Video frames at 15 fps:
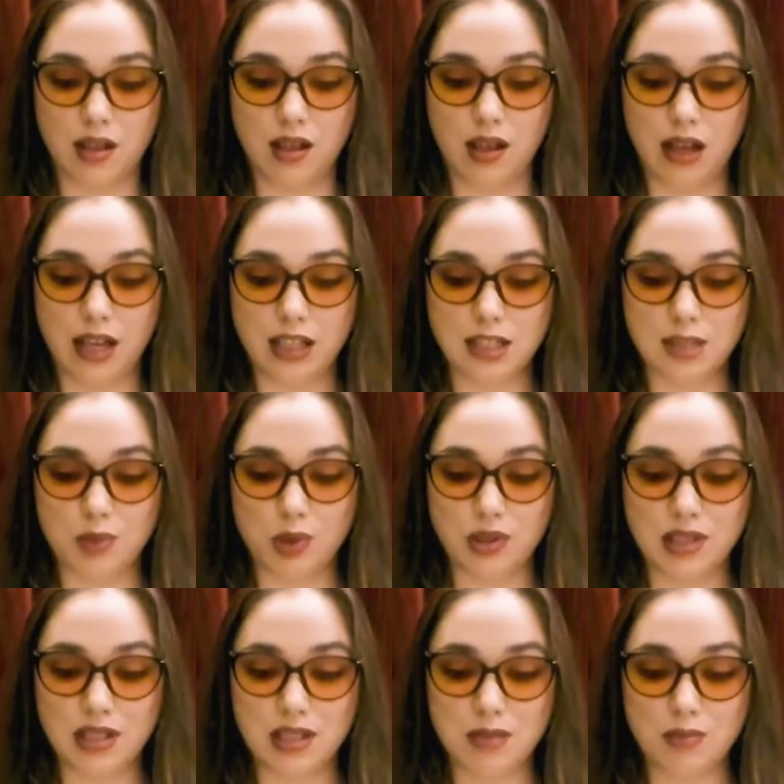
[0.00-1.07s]
and smoked
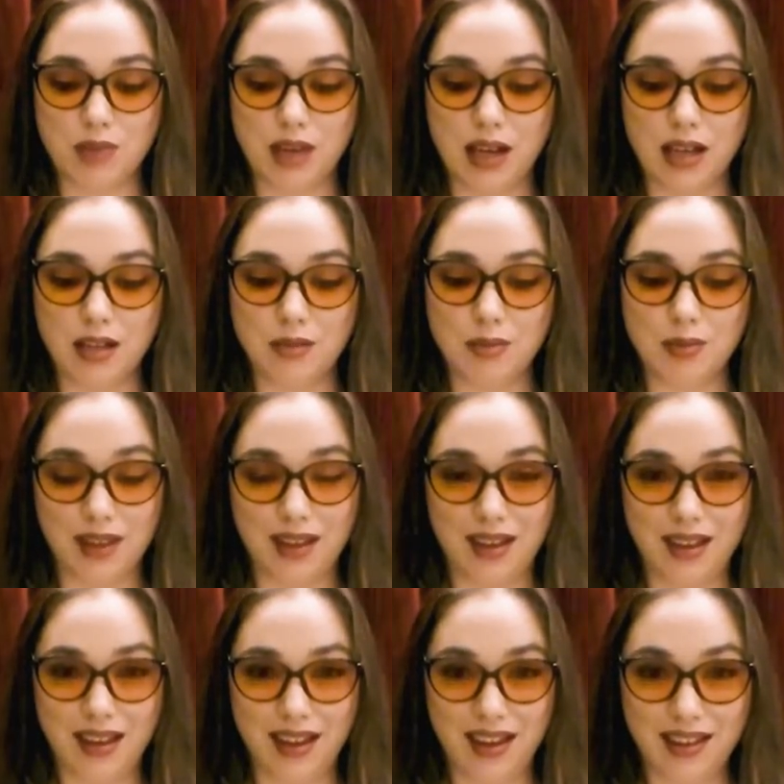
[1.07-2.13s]
his pipe
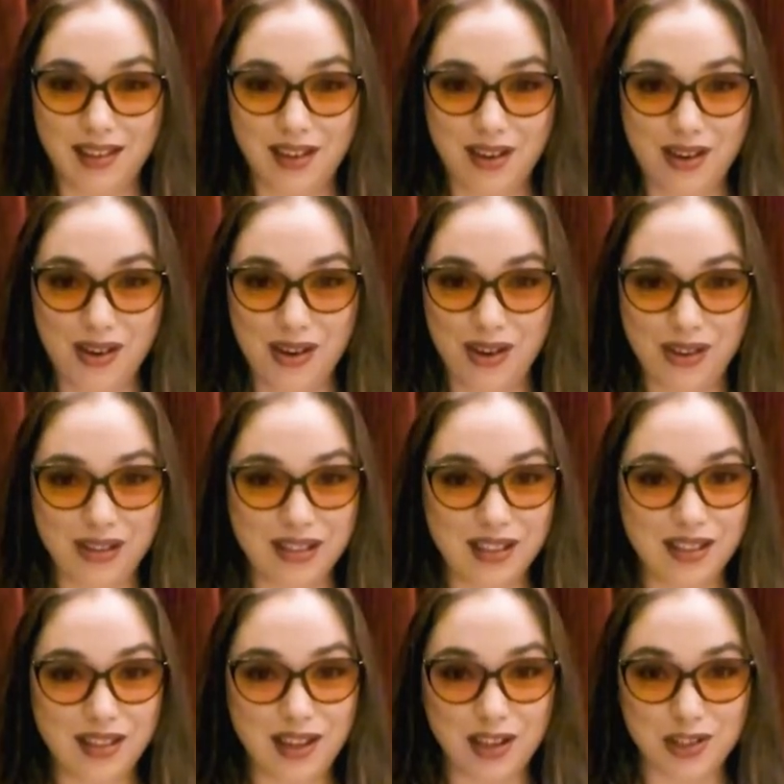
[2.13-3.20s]
in all the
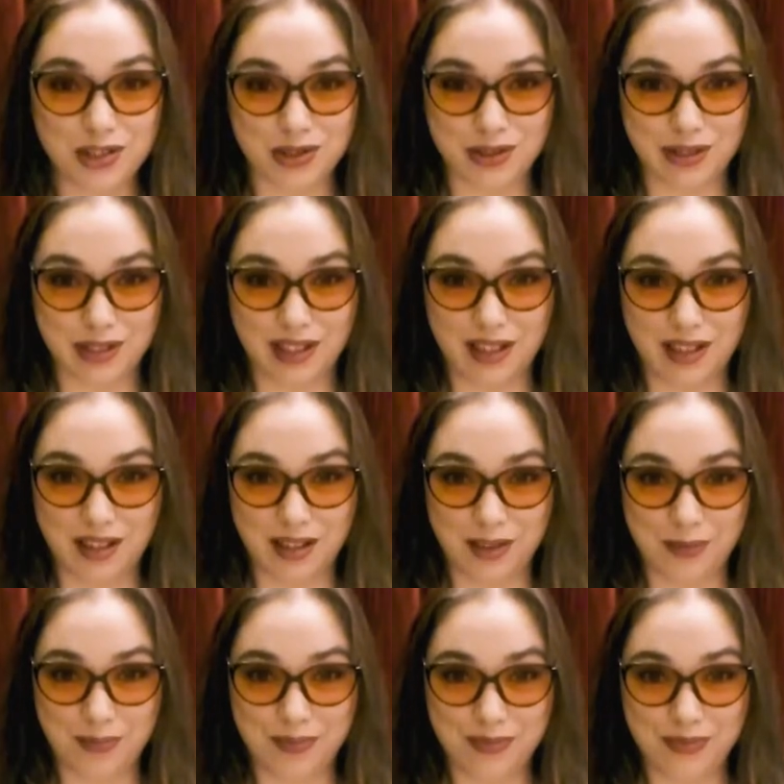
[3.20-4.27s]
luxury
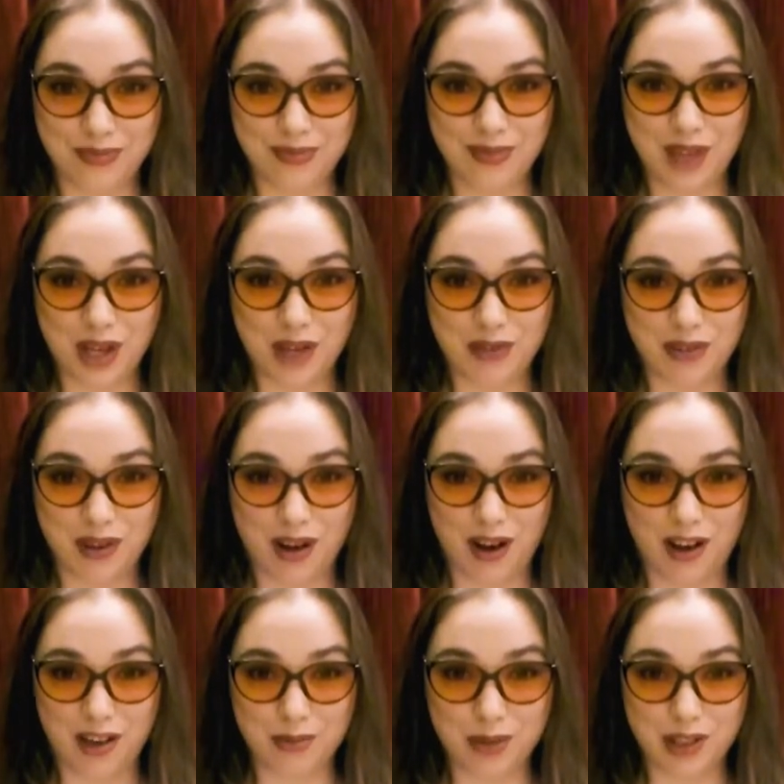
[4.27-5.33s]
of
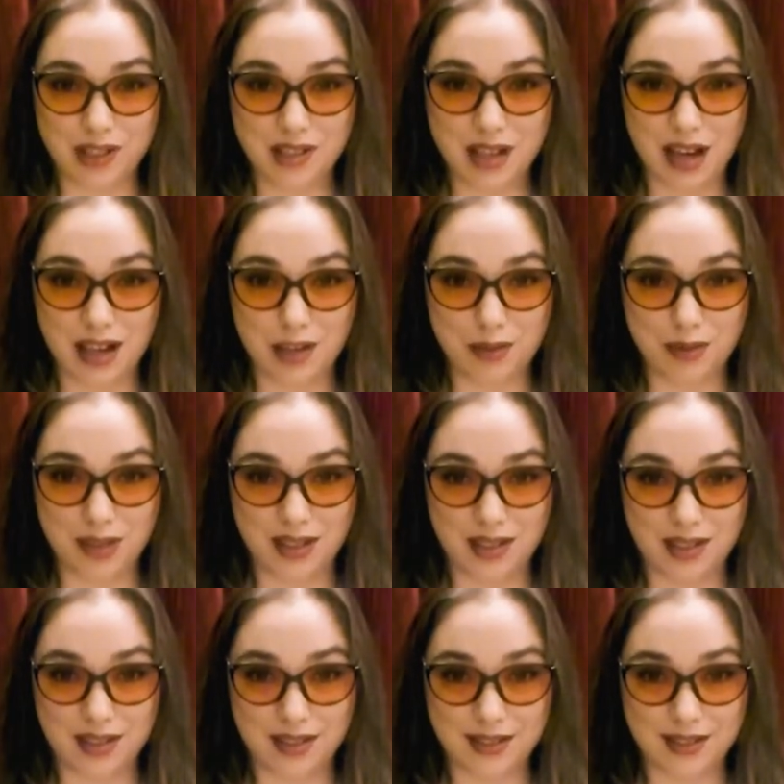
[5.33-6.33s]
calm retirement.